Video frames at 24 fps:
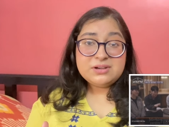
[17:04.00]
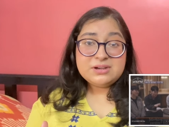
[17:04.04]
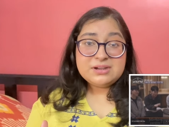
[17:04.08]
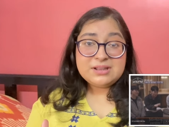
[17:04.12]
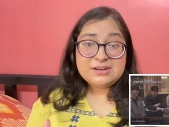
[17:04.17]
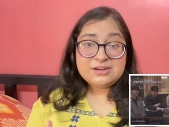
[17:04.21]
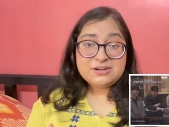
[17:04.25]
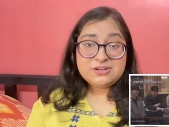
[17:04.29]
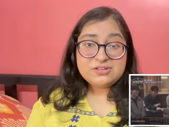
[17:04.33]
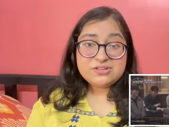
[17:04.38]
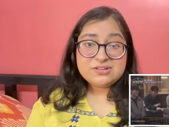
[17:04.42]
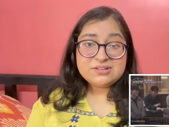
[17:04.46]

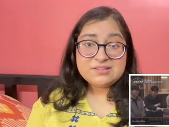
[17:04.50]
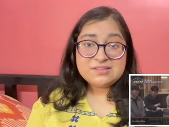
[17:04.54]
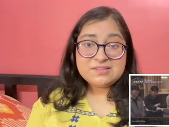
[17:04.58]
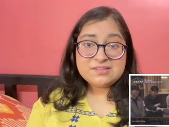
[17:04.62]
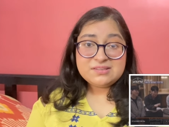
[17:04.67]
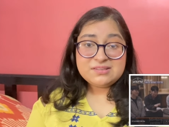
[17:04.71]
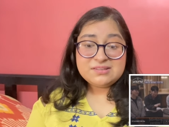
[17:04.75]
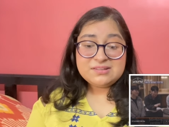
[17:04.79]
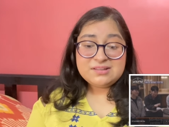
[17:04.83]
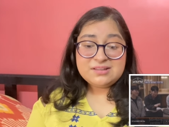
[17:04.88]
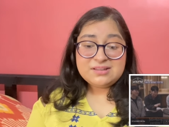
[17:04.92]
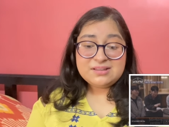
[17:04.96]

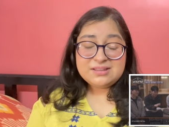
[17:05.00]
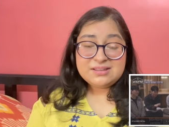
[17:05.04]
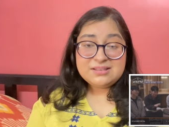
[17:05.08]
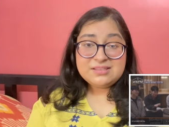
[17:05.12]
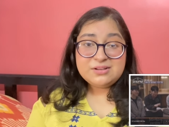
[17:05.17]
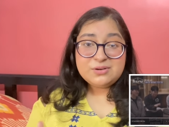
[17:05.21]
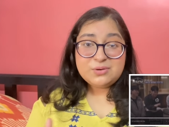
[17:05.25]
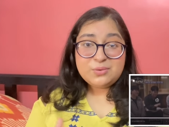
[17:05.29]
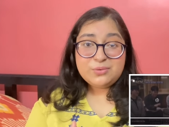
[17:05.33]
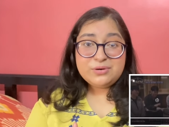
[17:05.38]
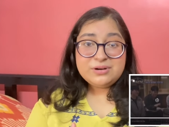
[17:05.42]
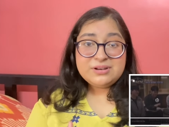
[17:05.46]
conditions in
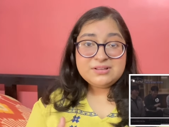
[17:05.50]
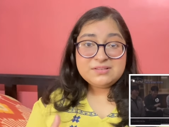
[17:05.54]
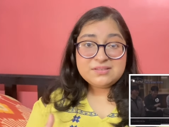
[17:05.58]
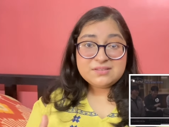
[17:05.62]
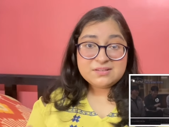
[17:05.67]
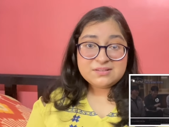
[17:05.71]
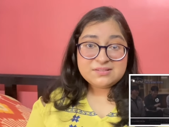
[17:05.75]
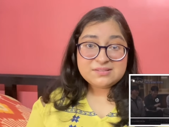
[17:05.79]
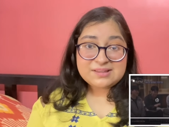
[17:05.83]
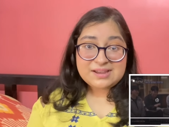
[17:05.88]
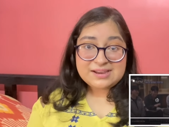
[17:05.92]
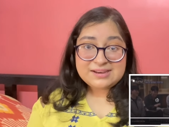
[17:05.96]
the Korean
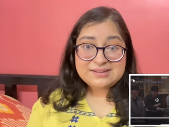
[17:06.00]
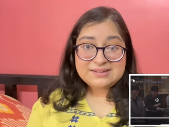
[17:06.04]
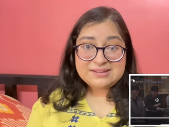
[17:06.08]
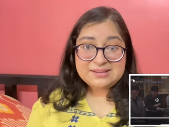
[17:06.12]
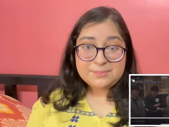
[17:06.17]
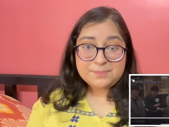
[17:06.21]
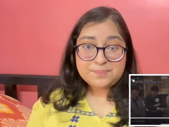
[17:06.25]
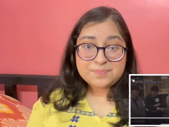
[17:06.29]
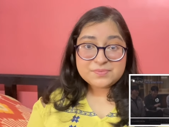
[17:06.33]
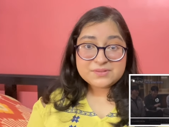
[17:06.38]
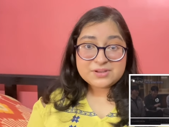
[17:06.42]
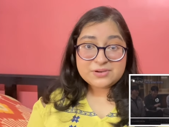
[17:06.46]

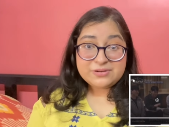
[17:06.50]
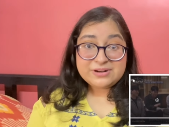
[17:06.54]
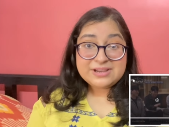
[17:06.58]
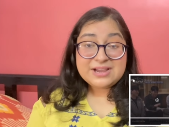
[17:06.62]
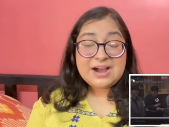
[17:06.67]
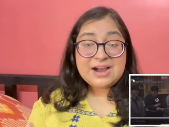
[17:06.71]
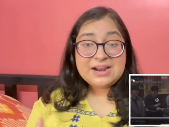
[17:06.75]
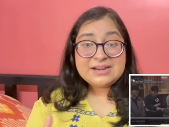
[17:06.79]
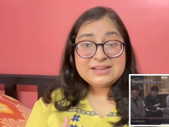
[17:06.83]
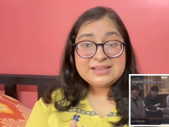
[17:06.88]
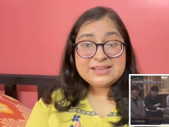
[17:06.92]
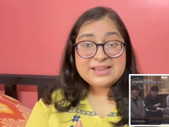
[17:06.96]
society
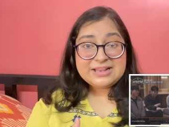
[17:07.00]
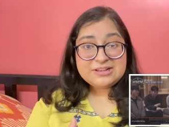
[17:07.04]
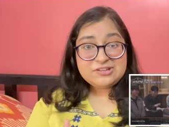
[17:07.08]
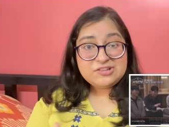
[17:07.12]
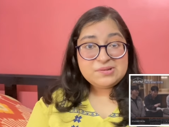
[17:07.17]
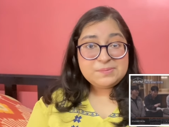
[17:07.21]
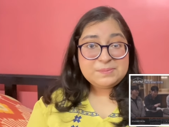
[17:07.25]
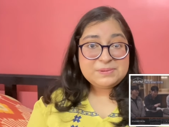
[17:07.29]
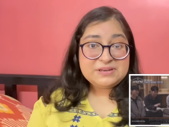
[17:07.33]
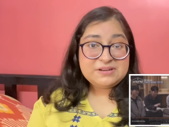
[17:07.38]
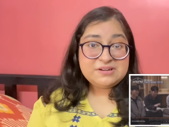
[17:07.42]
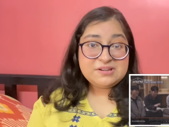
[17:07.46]
regarding L
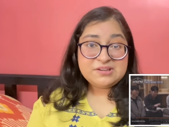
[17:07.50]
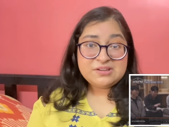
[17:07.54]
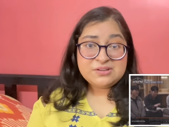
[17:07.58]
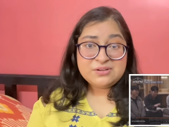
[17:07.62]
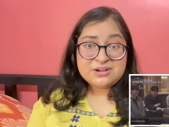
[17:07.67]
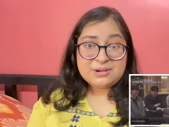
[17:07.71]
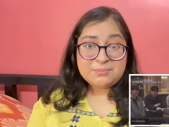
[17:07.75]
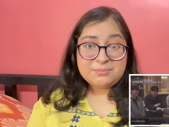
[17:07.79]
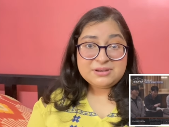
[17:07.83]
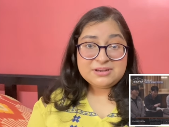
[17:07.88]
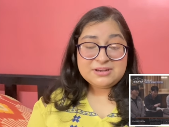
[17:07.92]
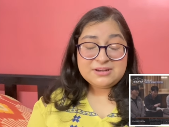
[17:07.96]
G B T
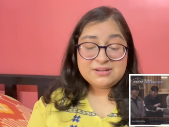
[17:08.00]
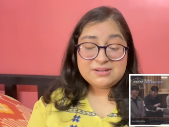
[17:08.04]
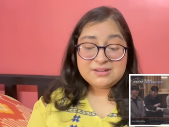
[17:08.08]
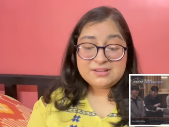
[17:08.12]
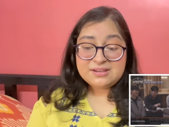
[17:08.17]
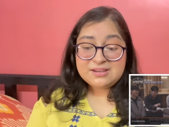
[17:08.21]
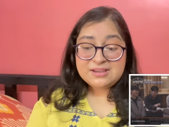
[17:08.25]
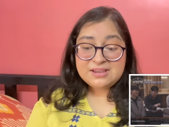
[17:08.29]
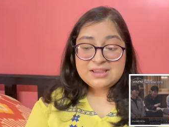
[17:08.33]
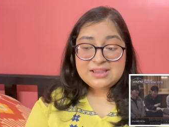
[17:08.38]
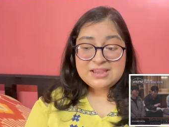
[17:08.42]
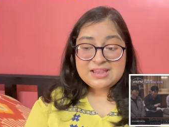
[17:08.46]
Q
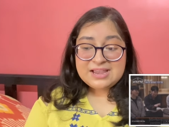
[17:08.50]
community.